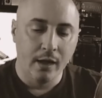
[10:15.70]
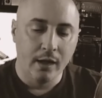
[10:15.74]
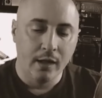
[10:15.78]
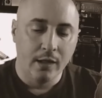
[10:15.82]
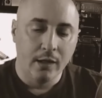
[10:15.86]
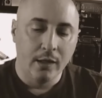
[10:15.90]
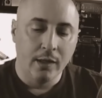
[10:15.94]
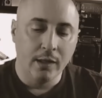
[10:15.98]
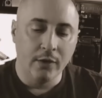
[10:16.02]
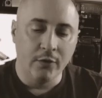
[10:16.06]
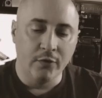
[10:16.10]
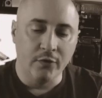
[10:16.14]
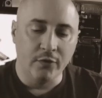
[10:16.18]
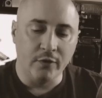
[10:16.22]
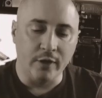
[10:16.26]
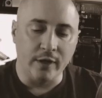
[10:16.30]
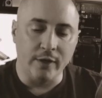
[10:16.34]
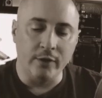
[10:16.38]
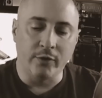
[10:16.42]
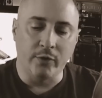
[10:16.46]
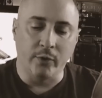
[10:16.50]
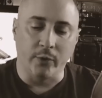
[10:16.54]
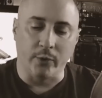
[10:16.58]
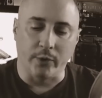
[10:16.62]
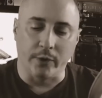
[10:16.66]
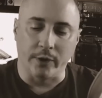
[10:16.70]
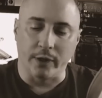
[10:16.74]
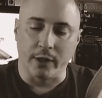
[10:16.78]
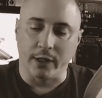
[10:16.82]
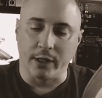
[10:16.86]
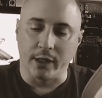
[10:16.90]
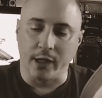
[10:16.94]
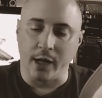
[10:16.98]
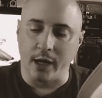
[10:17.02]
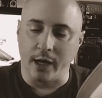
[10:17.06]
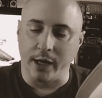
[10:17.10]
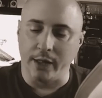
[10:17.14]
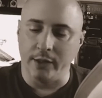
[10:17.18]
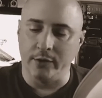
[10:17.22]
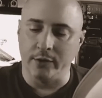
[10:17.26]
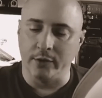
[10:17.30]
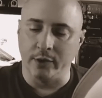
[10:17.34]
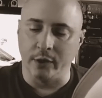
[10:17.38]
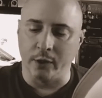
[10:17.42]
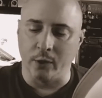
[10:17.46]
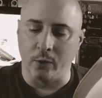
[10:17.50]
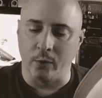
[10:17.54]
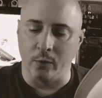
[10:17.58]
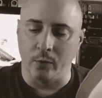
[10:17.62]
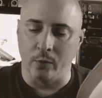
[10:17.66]
He said to her in a kind
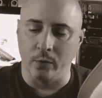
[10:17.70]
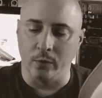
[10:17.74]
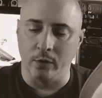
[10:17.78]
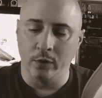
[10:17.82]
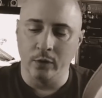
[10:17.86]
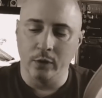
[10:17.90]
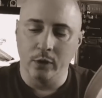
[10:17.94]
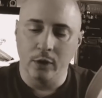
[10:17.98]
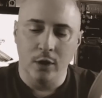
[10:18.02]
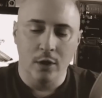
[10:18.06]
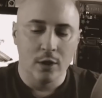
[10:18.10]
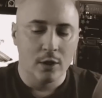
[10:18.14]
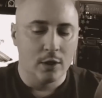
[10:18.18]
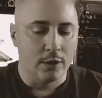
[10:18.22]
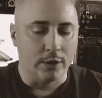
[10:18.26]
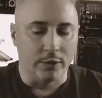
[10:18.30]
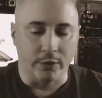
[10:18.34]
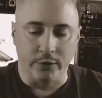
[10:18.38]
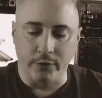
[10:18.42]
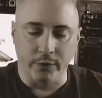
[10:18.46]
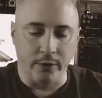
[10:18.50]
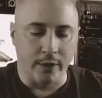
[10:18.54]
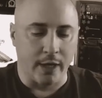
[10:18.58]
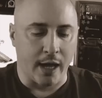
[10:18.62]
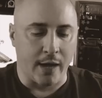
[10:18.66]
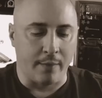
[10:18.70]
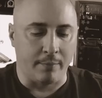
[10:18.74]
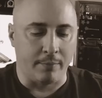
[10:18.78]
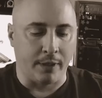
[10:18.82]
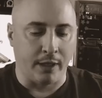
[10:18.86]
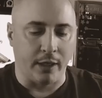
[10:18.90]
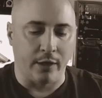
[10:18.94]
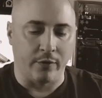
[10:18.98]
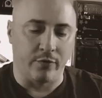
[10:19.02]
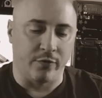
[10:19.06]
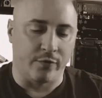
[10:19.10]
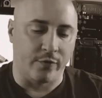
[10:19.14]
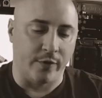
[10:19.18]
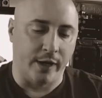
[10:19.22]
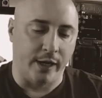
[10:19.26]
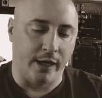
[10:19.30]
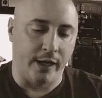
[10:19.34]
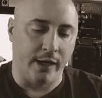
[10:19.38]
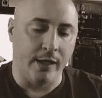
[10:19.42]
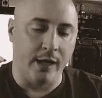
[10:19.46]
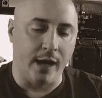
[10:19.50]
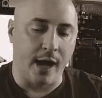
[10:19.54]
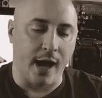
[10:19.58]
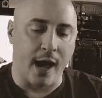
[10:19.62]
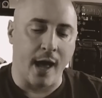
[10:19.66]
tone, "Do not be
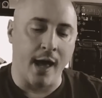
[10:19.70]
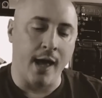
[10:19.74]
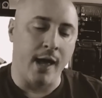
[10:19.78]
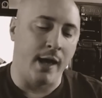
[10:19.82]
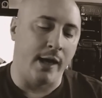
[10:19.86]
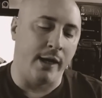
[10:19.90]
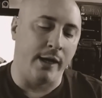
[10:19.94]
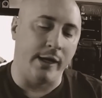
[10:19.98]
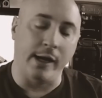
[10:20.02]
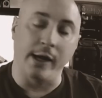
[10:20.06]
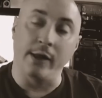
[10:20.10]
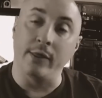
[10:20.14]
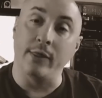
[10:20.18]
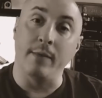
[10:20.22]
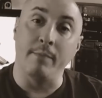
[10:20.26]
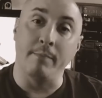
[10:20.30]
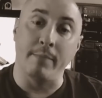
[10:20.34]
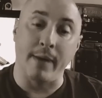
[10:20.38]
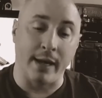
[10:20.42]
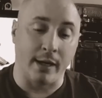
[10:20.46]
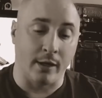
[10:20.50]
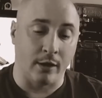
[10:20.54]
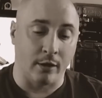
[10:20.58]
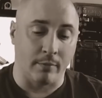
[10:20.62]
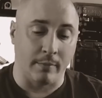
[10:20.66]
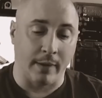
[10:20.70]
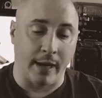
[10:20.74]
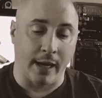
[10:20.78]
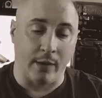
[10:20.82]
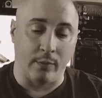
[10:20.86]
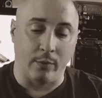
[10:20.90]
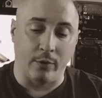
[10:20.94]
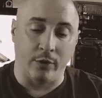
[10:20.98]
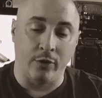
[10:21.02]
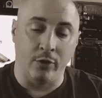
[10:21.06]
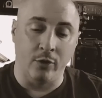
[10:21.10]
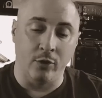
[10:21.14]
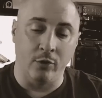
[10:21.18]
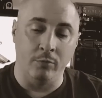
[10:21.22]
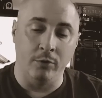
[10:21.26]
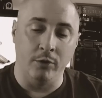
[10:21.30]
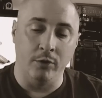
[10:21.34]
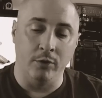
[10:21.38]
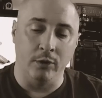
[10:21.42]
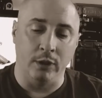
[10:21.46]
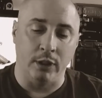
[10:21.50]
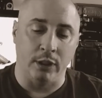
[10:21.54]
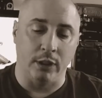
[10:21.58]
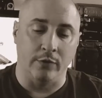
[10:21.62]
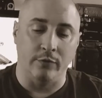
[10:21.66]
afraid. I and the beggar man with whom you
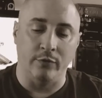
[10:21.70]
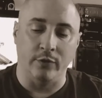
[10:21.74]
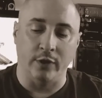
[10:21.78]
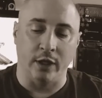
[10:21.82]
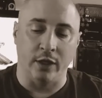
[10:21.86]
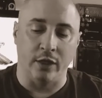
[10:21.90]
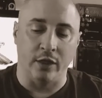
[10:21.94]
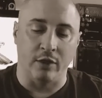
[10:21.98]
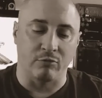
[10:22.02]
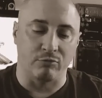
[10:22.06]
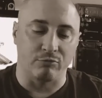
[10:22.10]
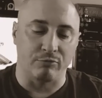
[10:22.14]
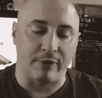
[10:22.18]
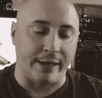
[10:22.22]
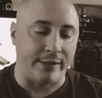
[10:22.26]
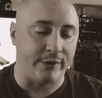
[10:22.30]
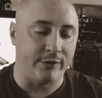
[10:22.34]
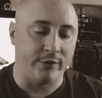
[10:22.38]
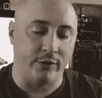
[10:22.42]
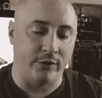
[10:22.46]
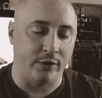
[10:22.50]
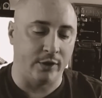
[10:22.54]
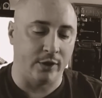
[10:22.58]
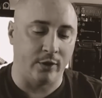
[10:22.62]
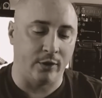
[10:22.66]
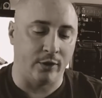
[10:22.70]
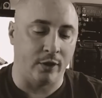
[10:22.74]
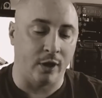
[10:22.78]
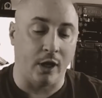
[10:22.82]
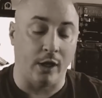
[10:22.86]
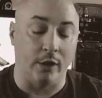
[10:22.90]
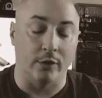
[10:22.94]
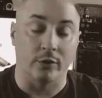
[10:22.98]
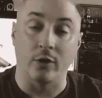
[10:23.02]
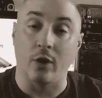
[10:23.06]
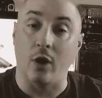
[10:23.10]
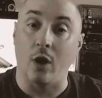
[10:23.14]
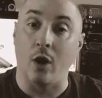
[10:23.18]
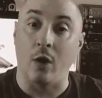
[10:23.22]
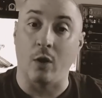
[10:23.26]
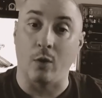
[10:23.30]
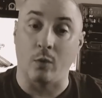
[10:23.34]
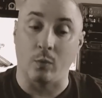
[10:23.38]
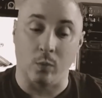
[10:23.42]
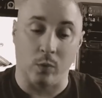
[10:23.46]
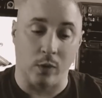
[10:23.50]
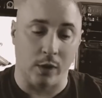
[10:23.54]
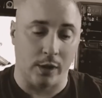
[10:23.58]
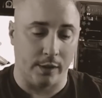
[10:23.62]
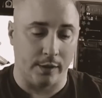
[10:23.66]
lived in the wretched little hut are
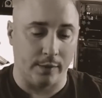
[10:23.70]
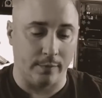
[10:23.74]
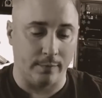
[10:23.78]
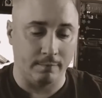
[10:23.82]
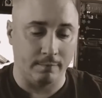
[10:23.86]
one.